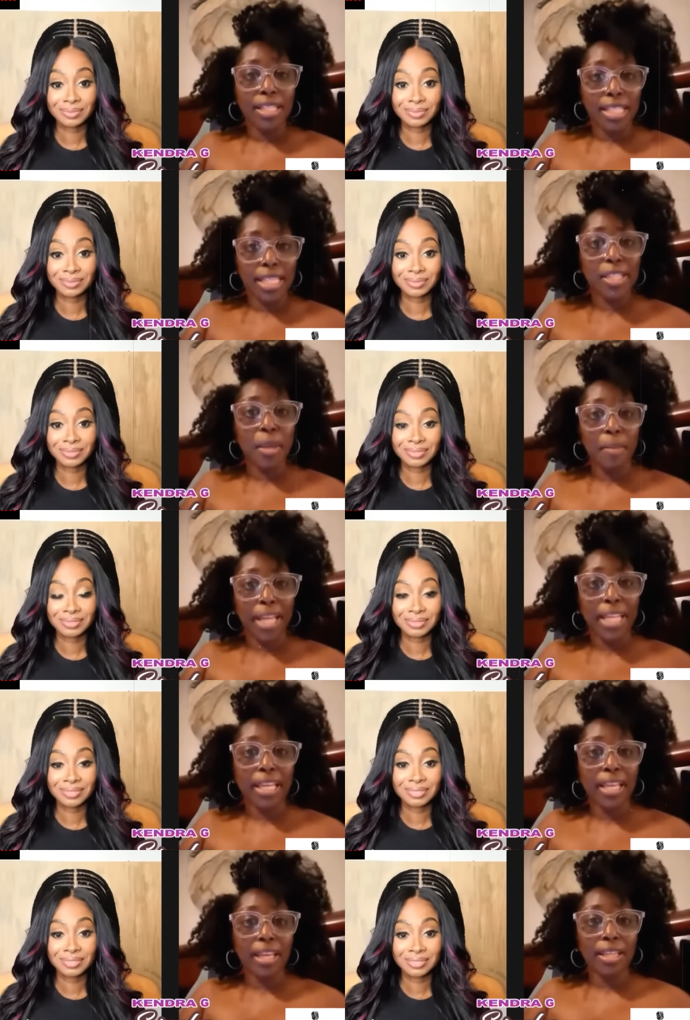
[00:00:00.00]
Speaker 1: decent
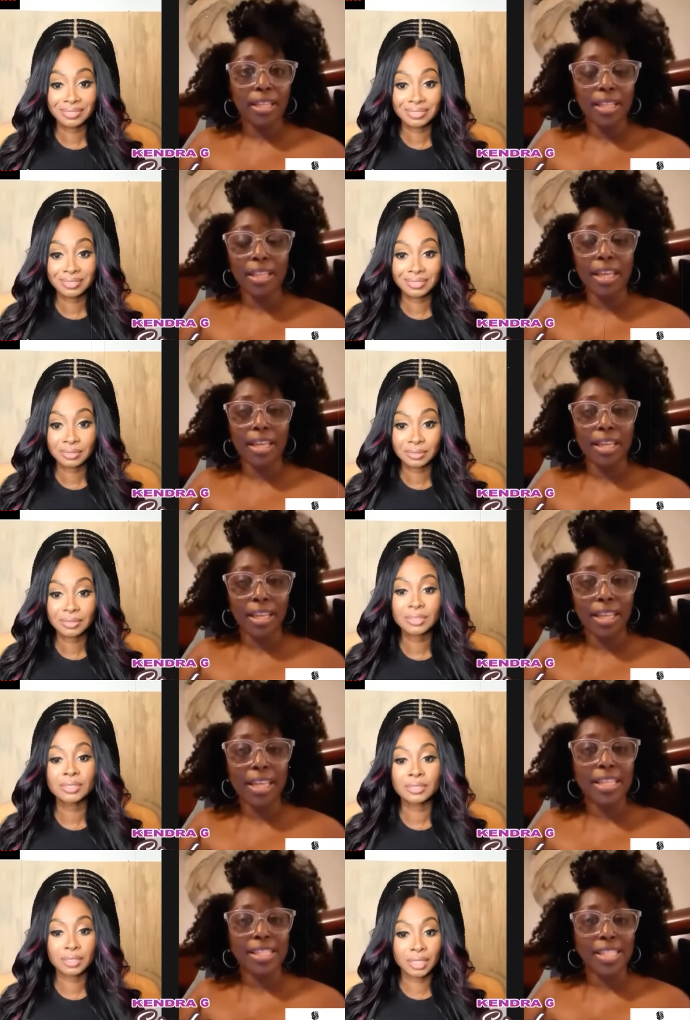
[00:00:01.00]
money.
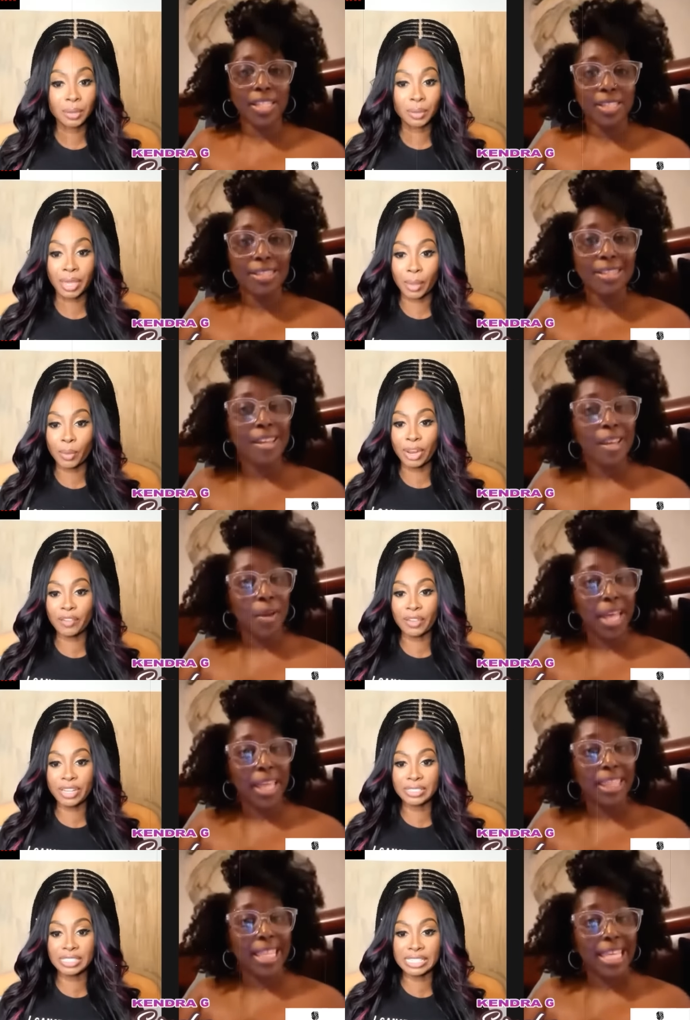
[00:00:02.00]
Okay.
Speaker 2: You know,
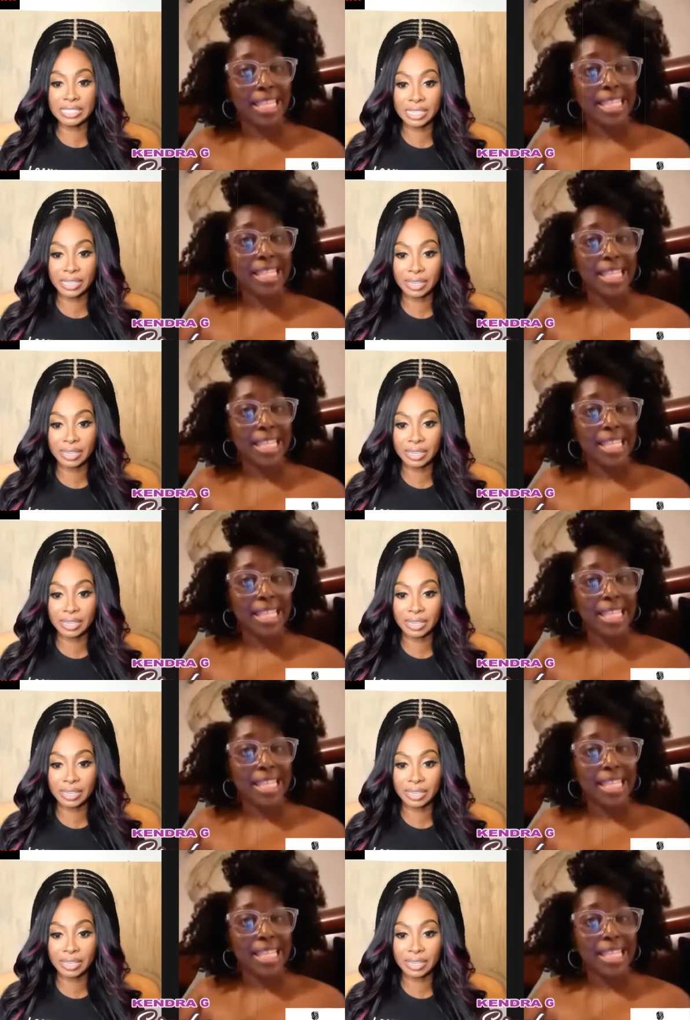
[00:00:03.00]
at least.